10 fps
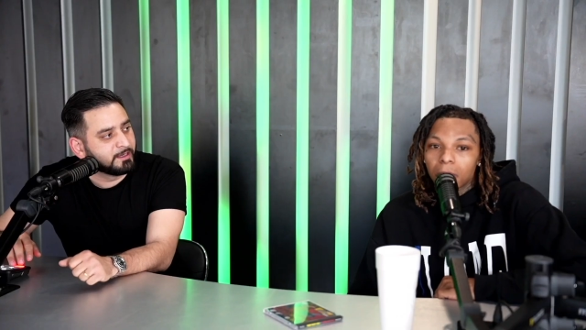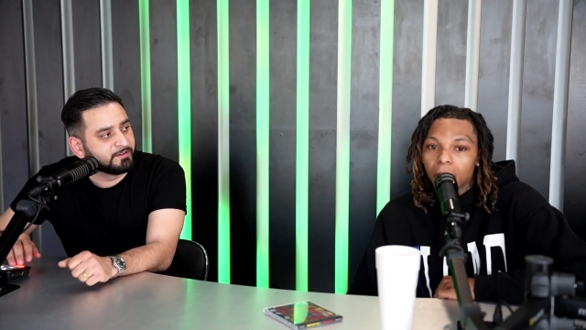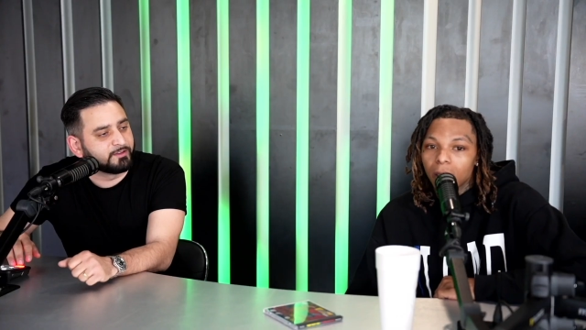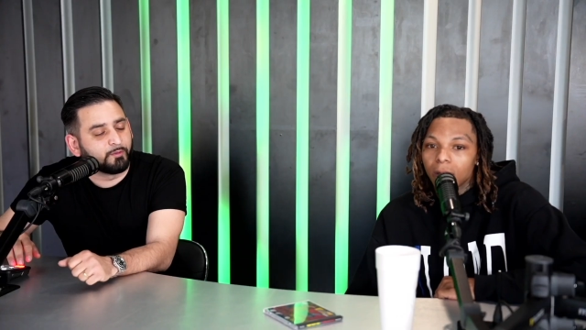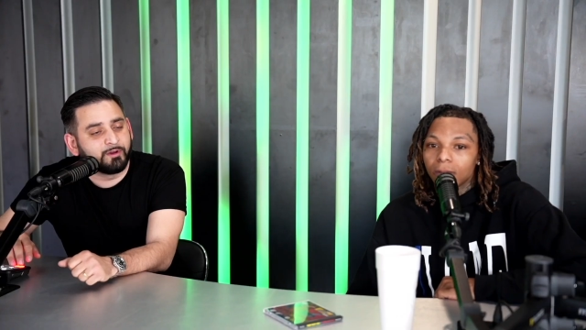
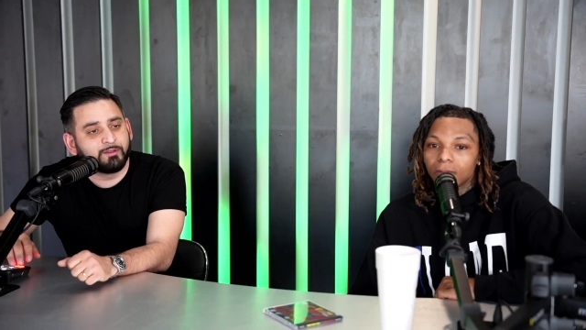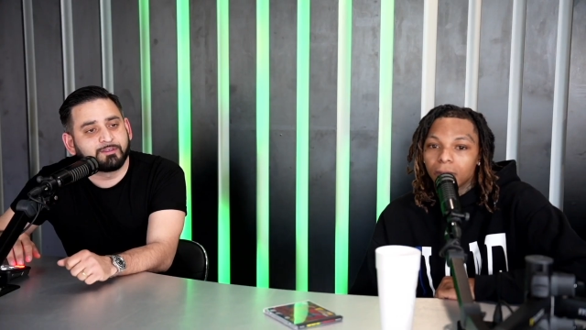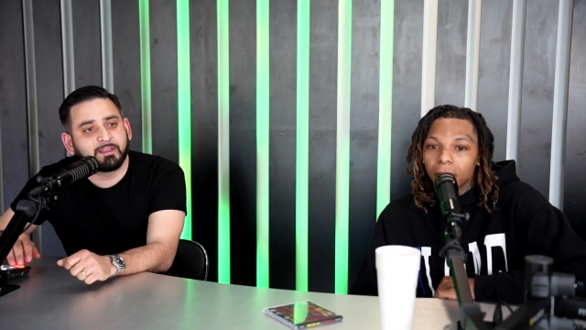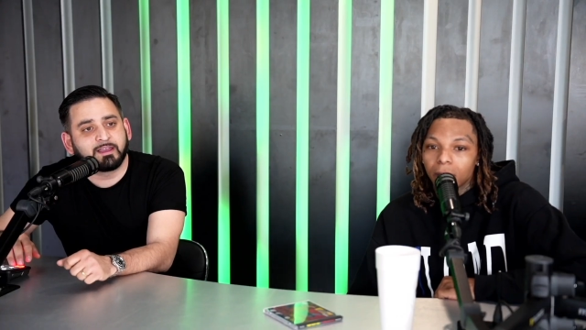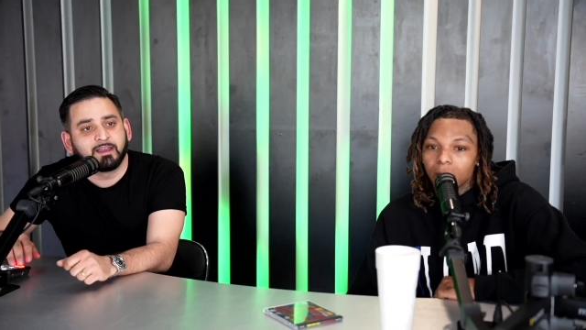Speaker 1: So, what do you
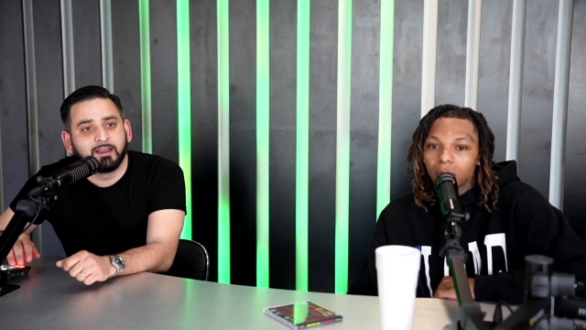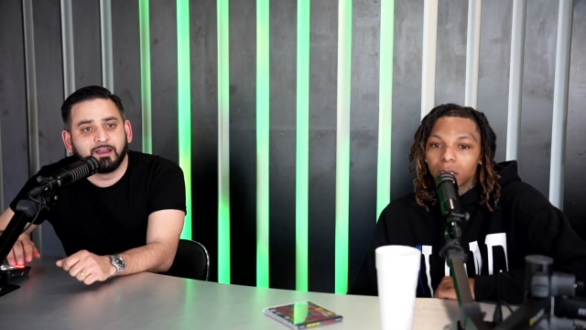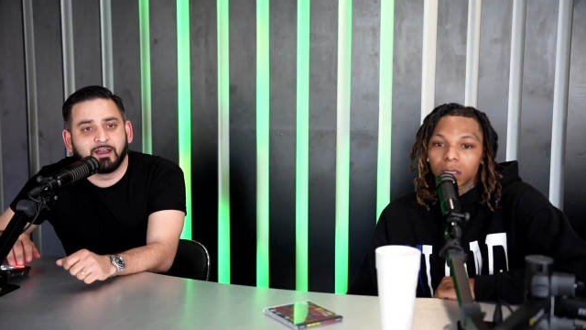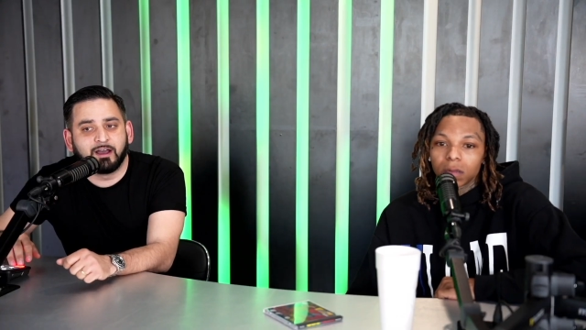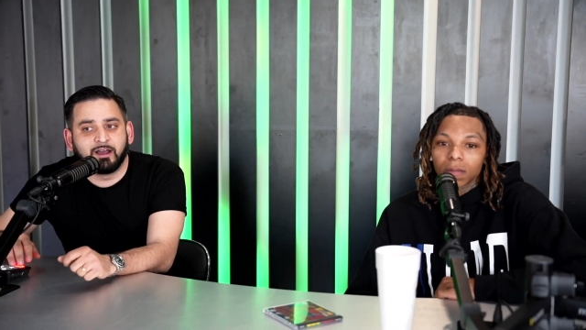think?
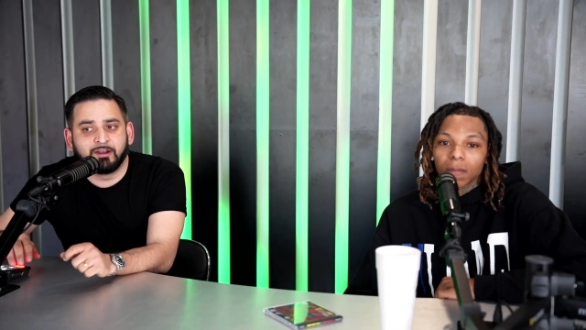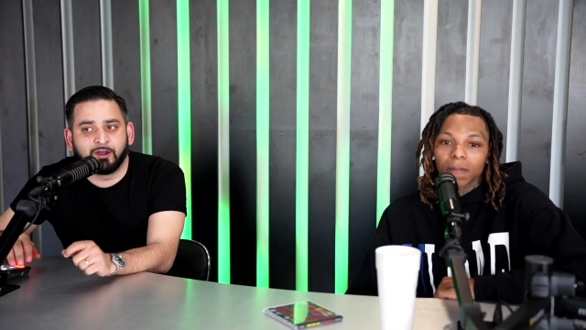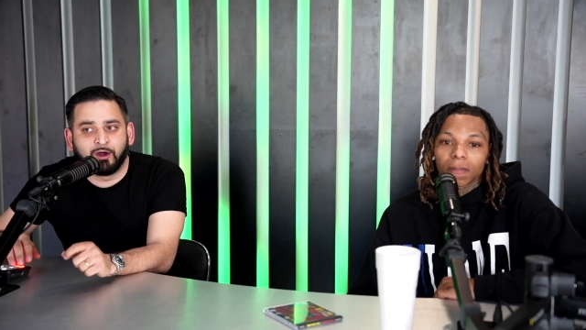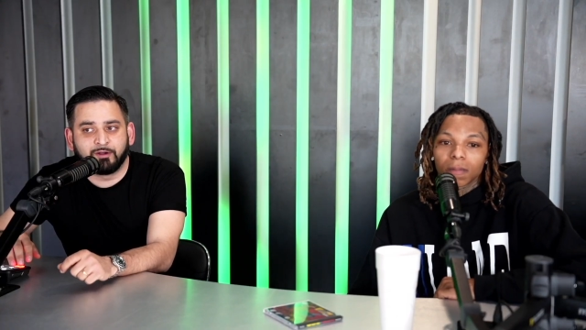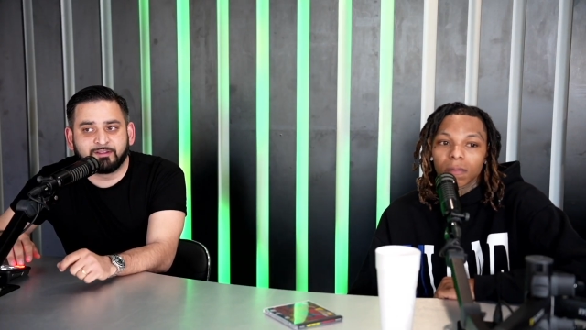An
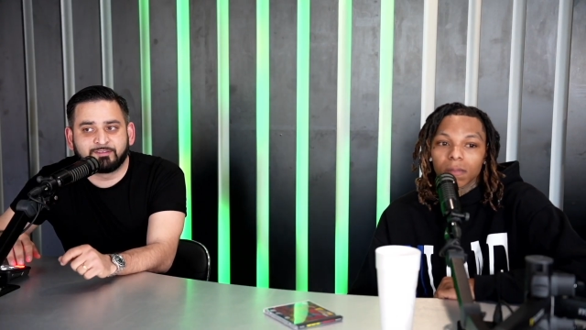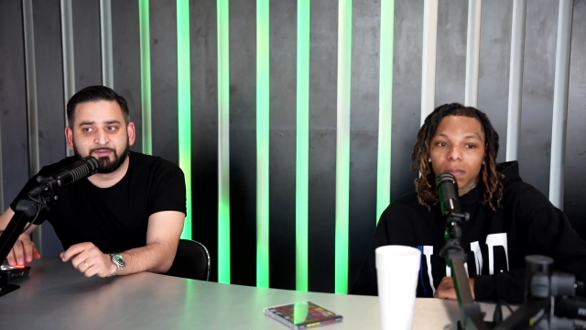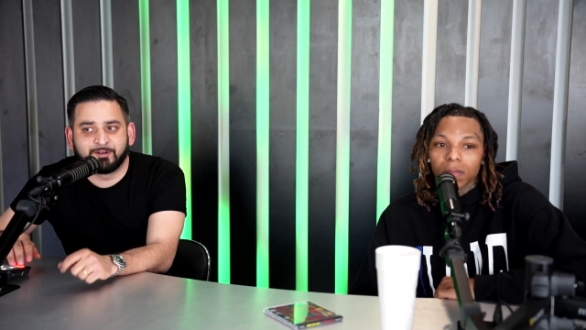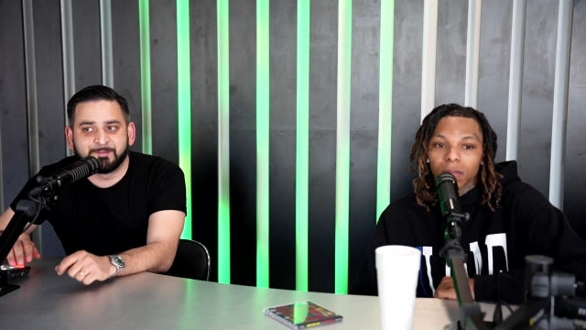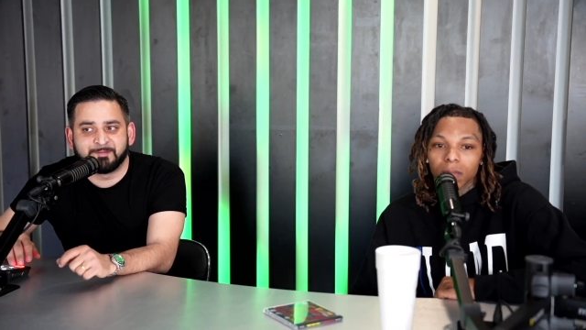artist
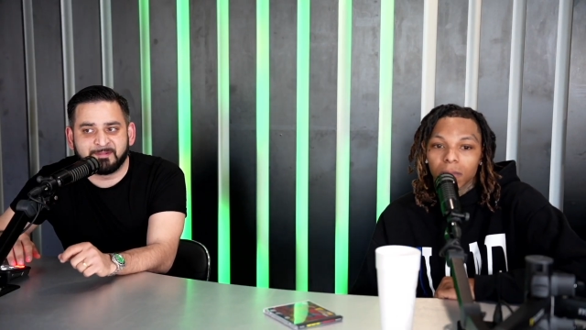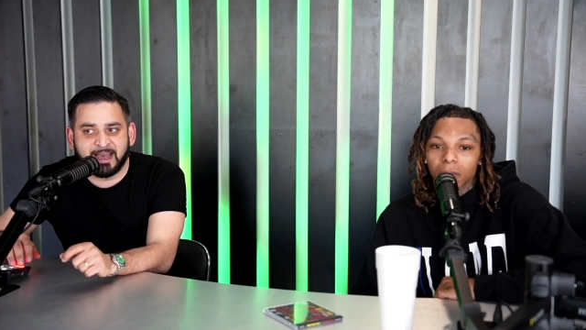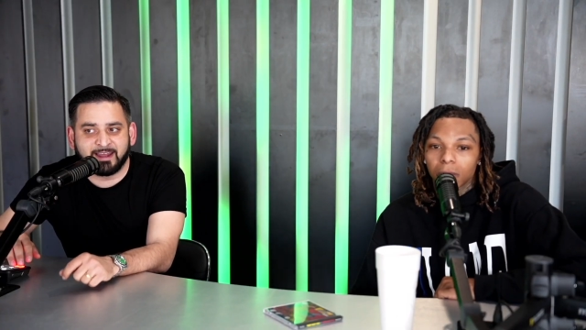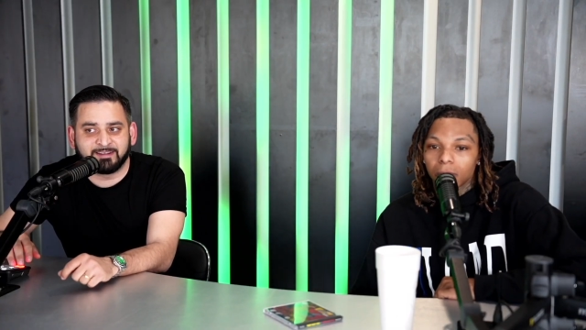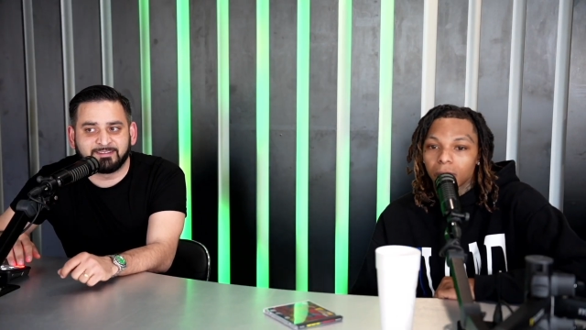from
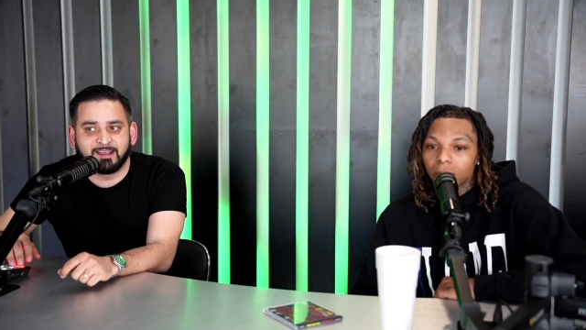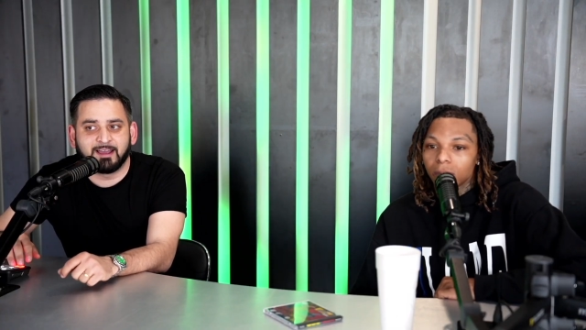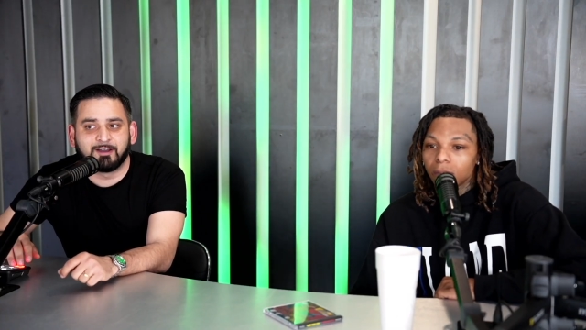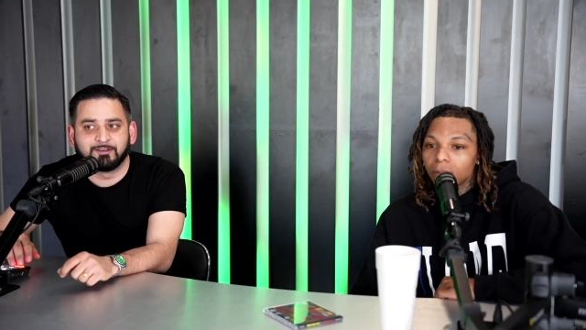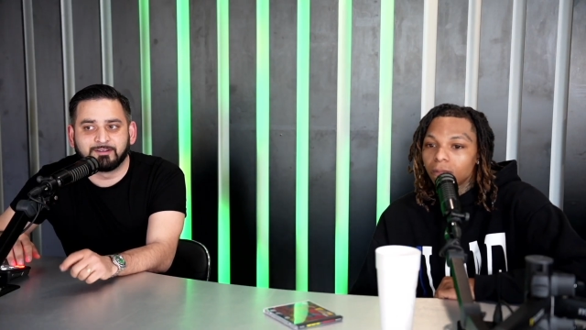out of
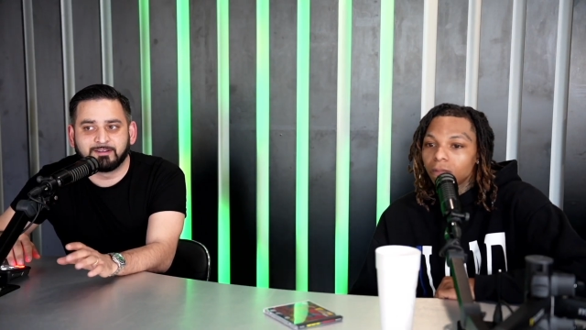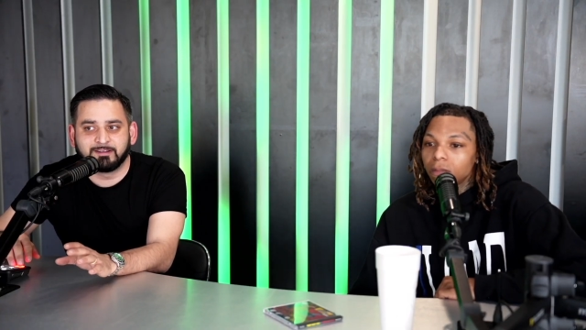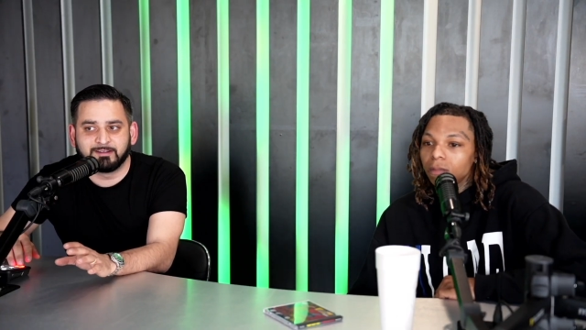town